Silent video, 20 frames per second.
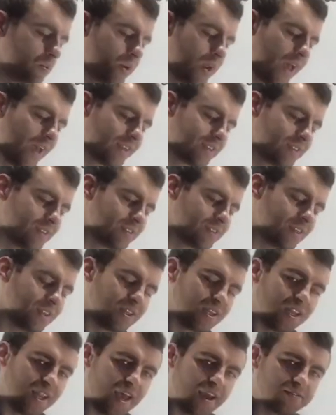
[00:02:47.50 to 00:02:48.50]
when x is to
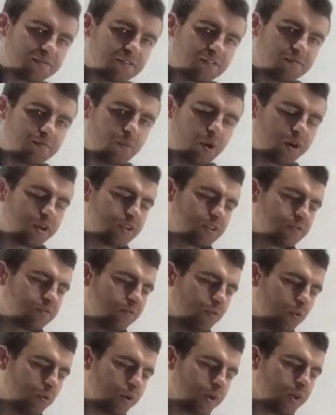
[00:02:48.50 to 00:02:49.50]
the left of minus
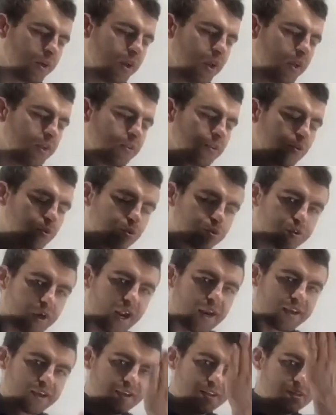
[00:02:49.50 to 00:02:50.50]
4, the
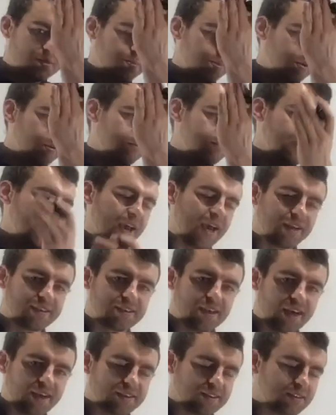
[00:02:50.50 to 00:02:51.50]
quadratic is above the
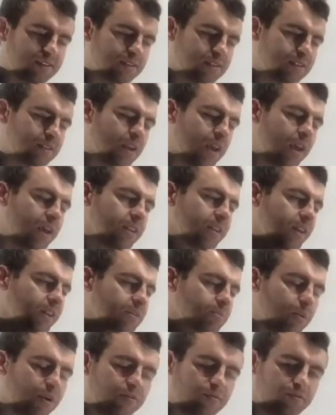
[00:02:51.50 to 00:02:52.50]
x-axis.
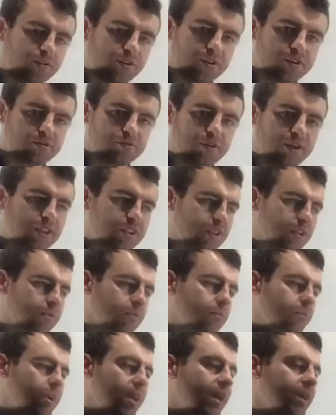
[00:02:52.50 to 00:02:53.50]
That's my first region.
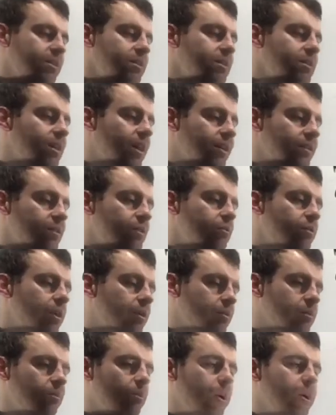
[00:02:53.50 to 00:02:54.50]
When x is less than or
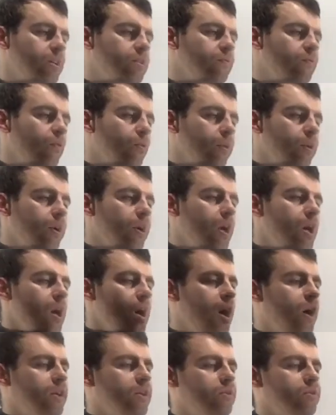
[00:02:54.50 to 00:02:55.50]
equal to minus 4,
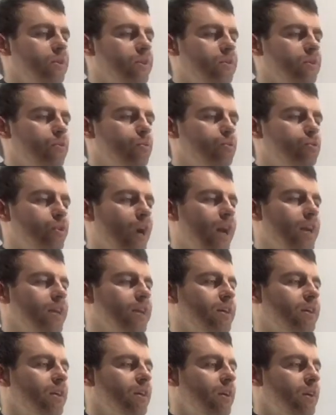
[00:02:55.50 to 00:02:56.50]
I know that the
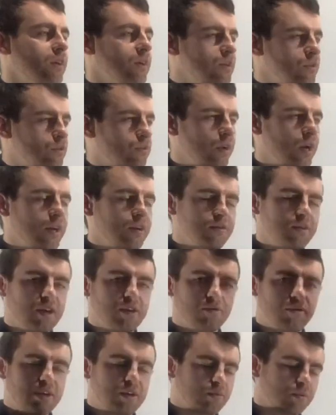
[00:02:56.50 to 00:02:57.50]
quadratic is greater than
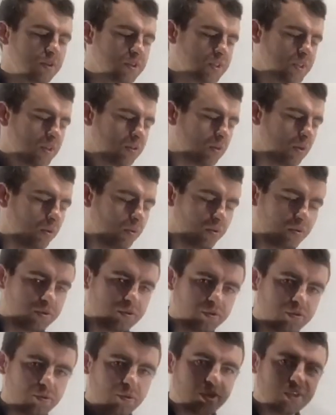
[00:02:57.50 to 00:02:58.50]
or equal to 0, or in
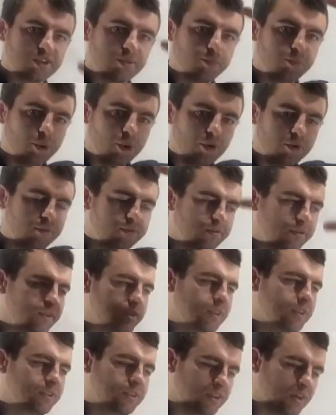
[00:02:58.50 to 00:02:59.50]
other words, above
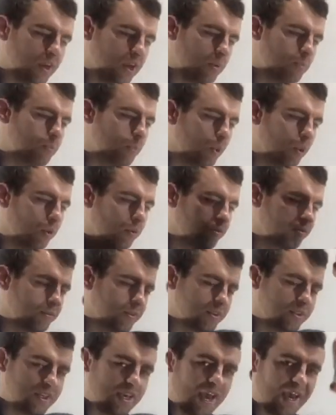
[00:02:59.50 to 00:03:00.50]

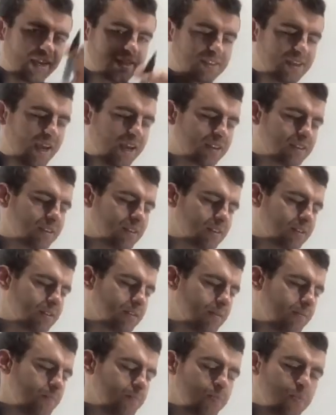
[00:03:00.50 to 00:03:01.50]
the
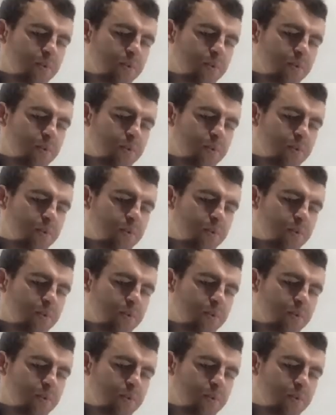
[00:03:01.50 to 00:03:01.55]
x-axis.